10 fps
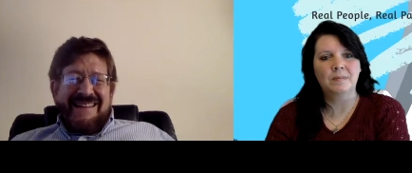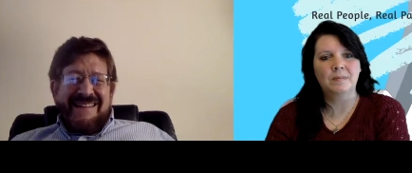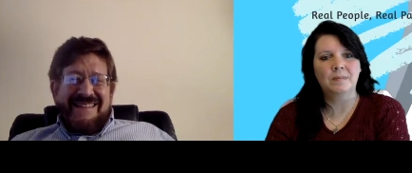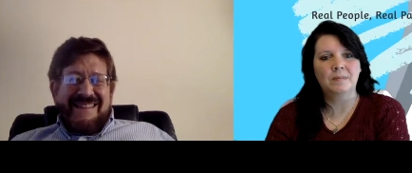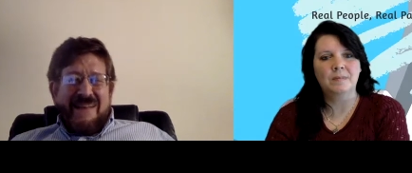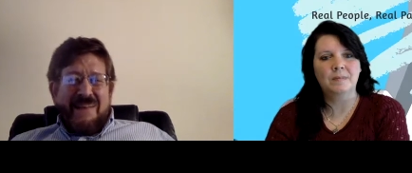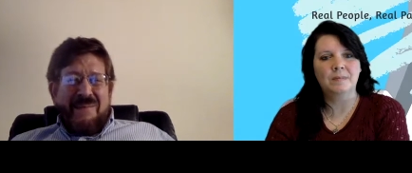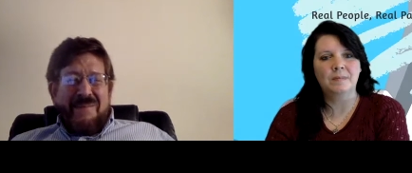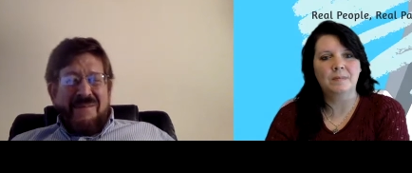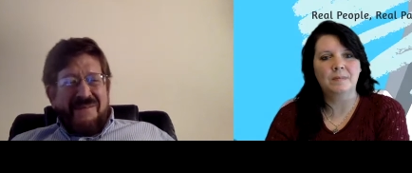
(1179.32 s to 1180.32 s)
Speaker 1: to to help
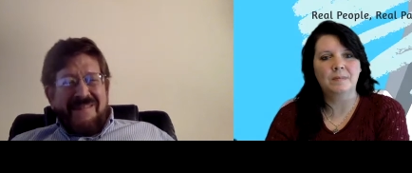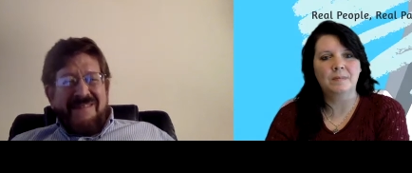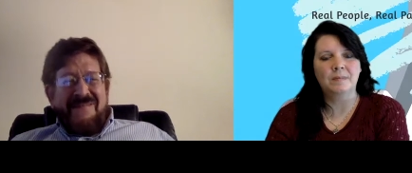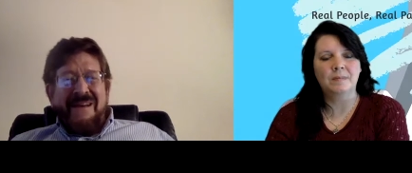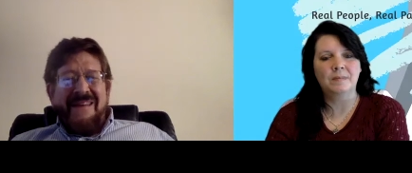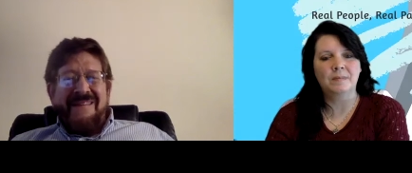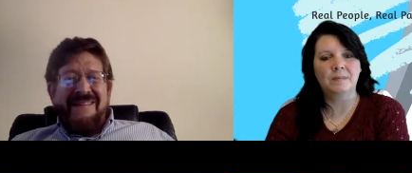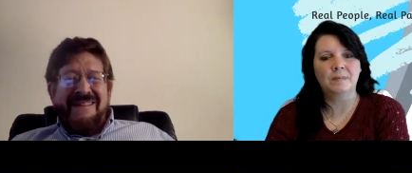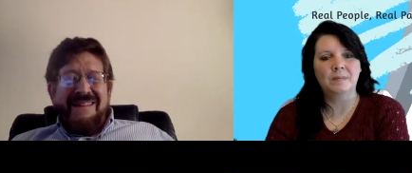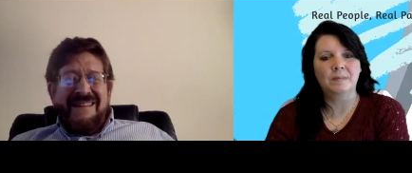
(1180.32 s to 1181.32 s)
convince the father.
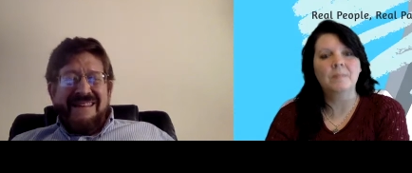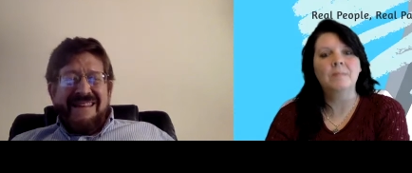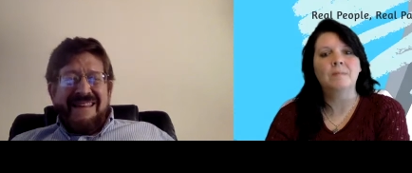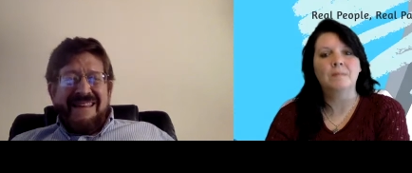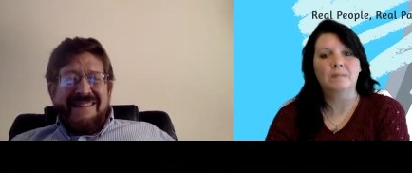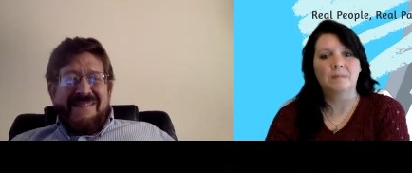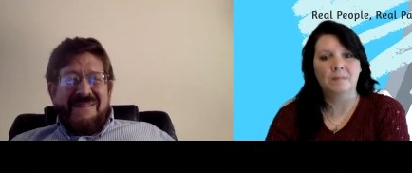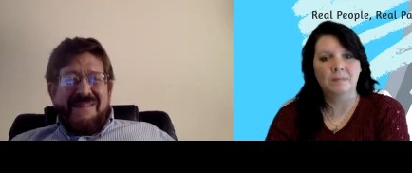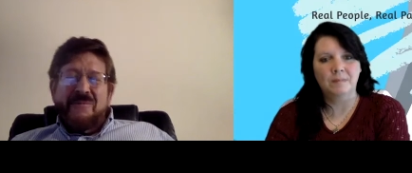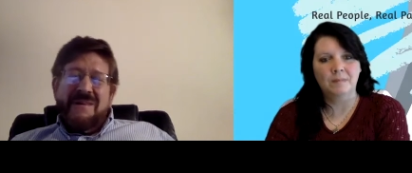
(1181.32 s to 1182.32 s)
So
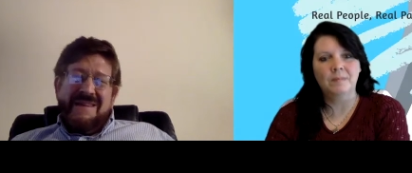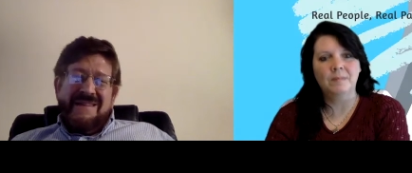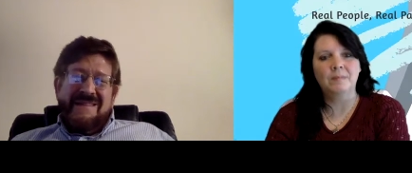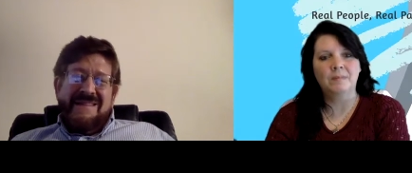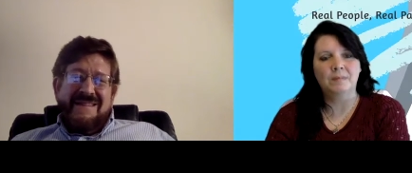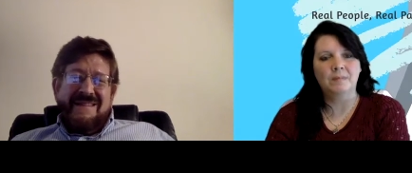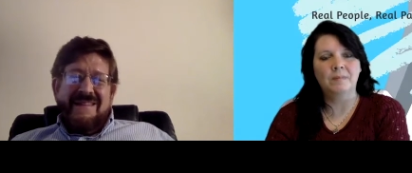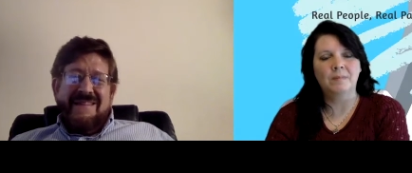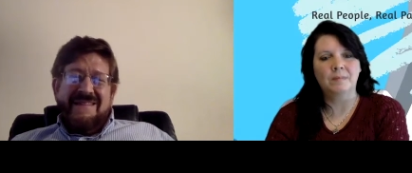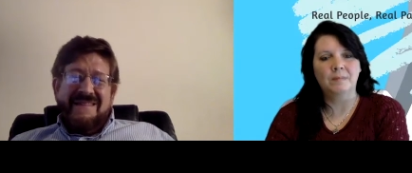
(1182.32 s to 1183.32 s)
she really is the
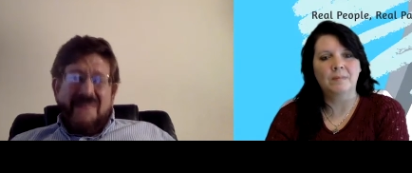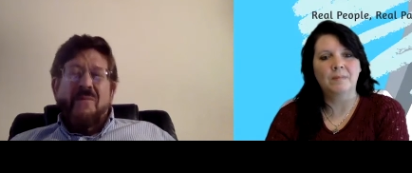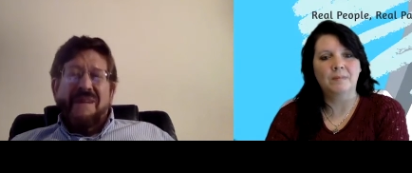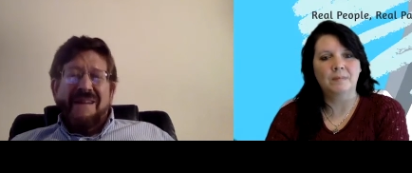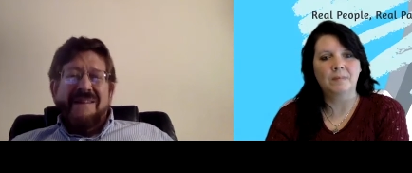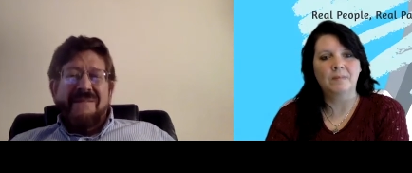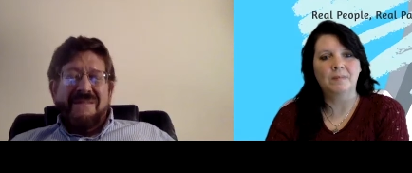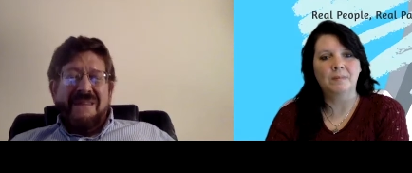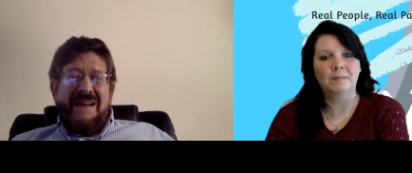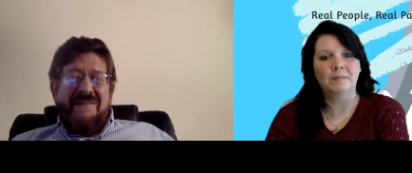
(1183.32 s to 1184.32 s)
the the mourning dove of
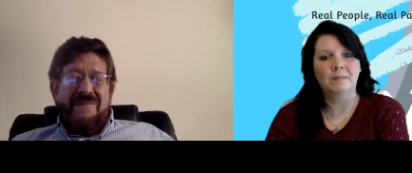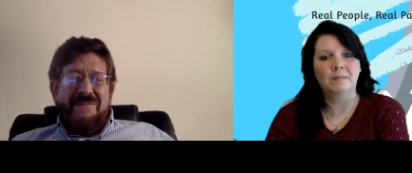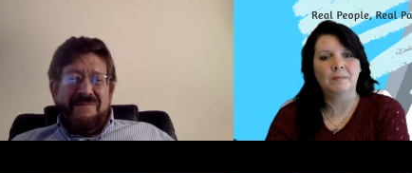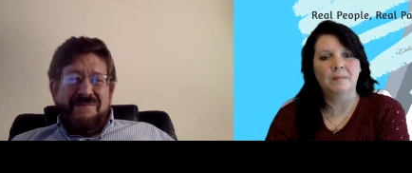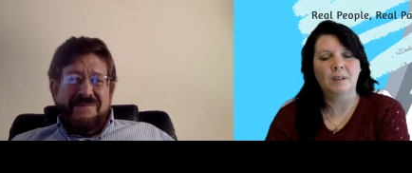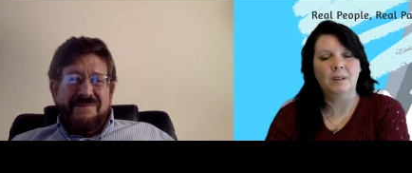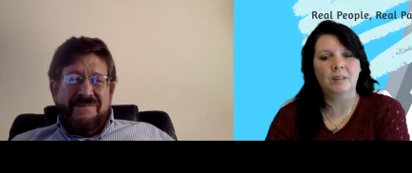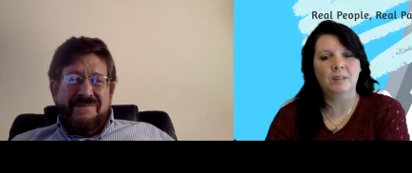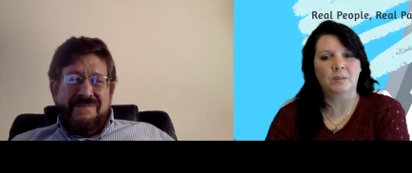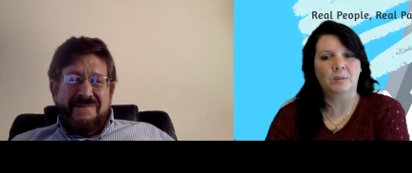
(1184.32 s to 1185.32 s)
the novel.
Speaker 2: Well,
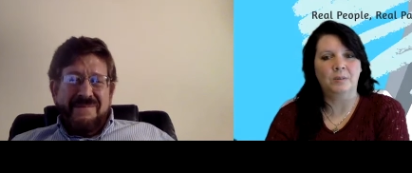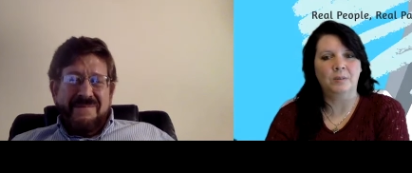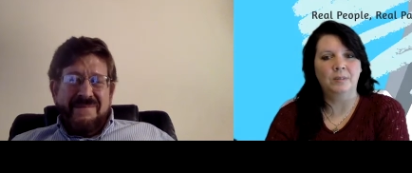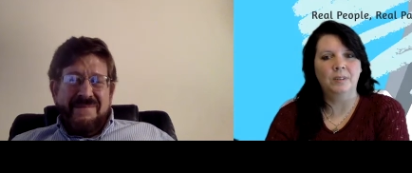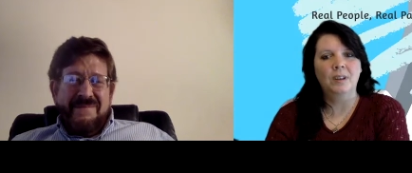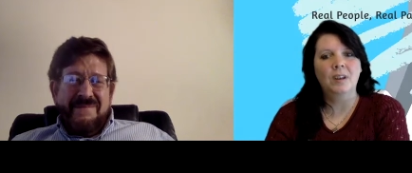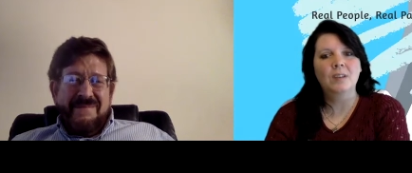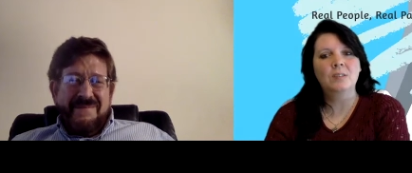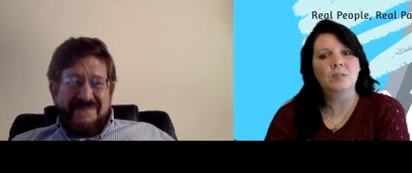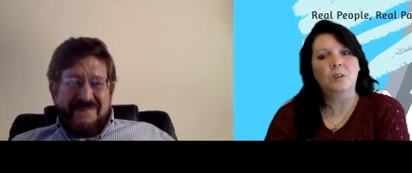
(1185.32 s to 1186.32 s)
that's cool.
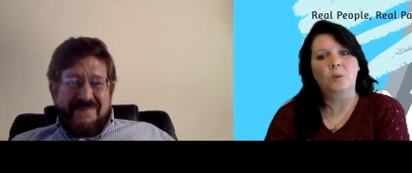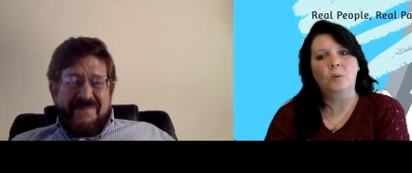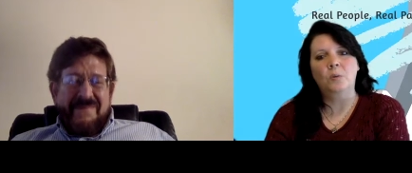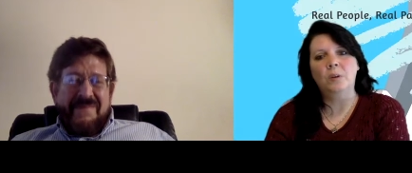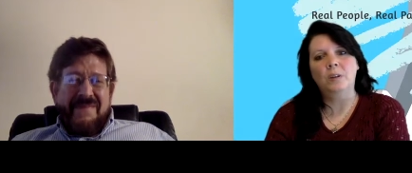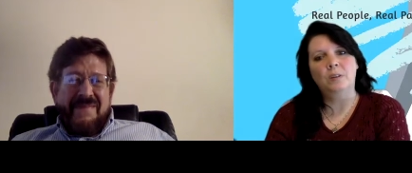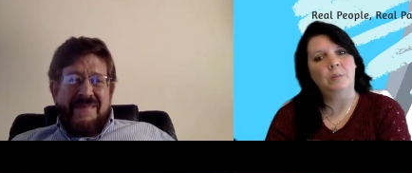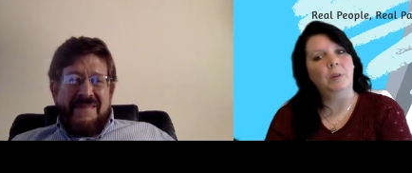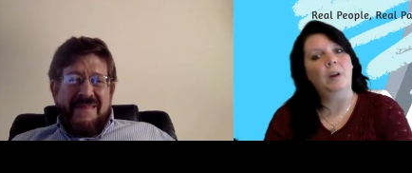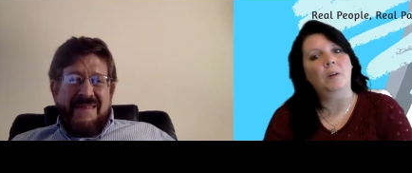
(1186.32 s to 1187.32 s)
So in your
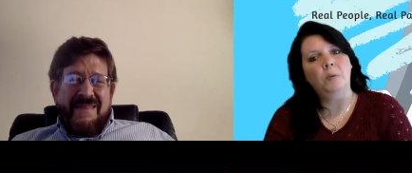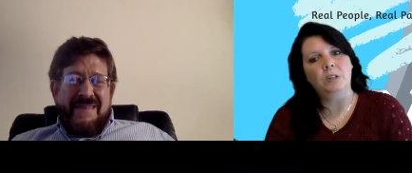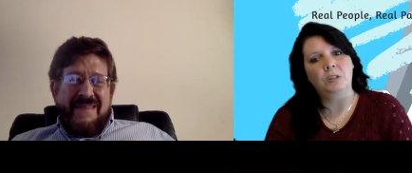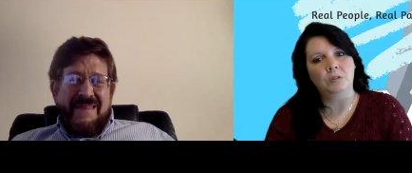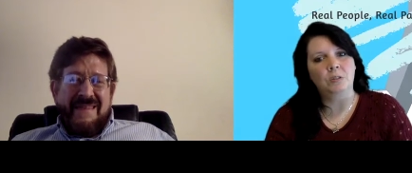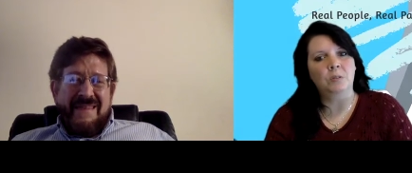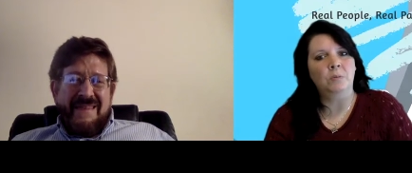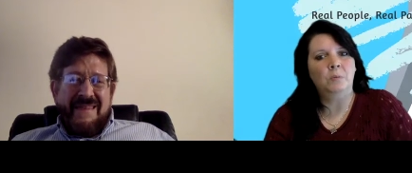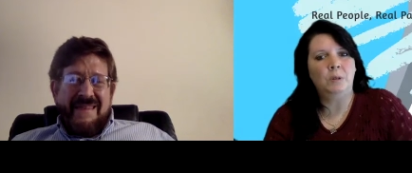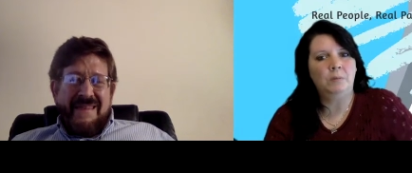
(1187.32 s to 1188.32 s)
blog, what do you
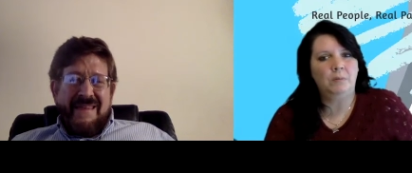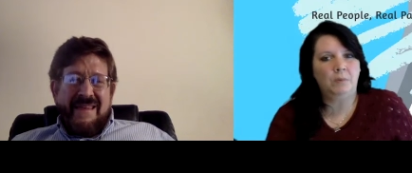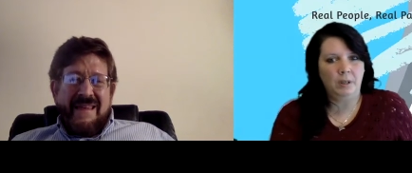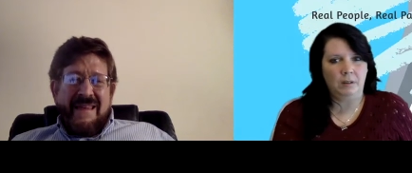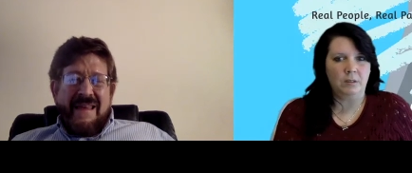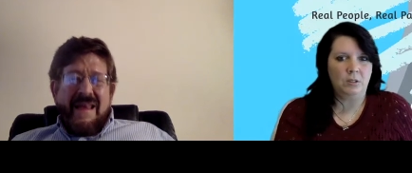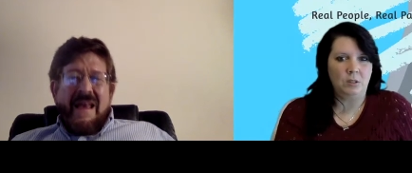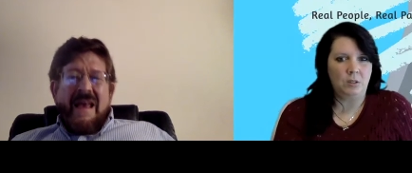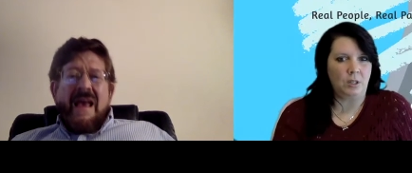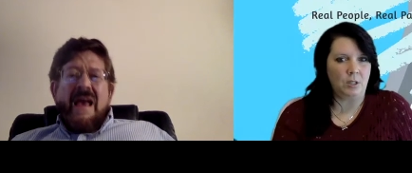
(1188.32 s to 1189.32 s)
do? What what areas do
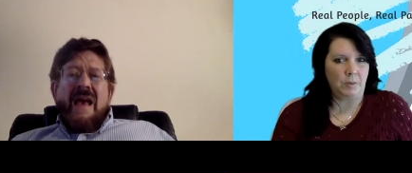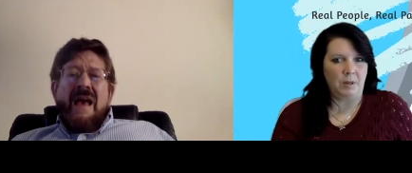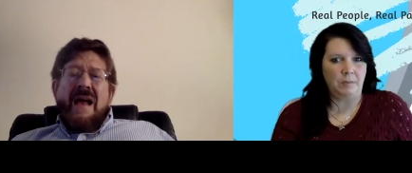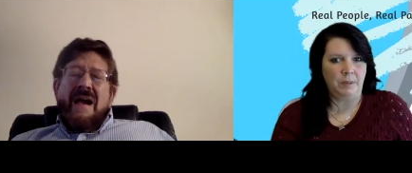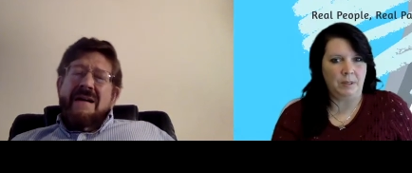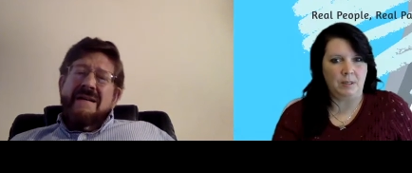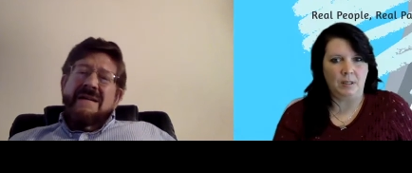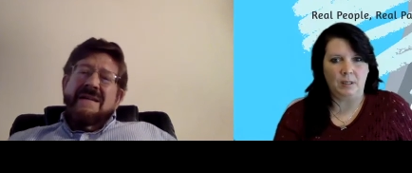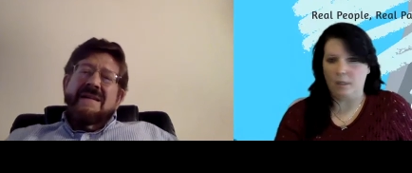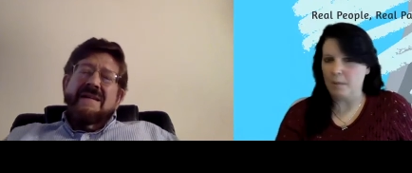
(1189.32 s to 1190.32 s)
you touch about?
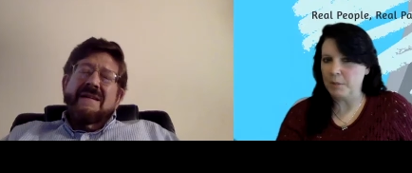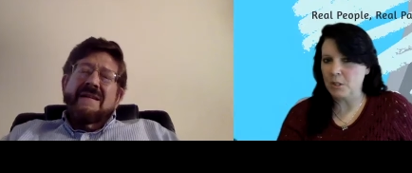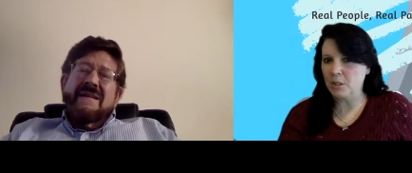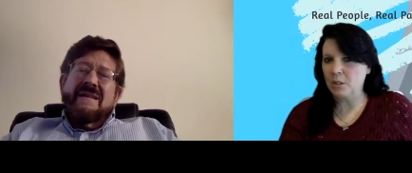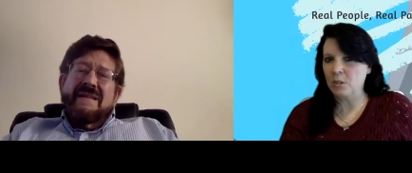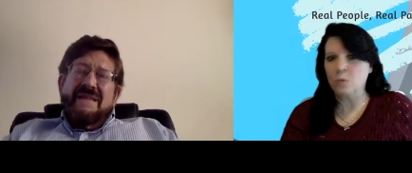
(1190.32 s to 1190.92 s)
Basically climate change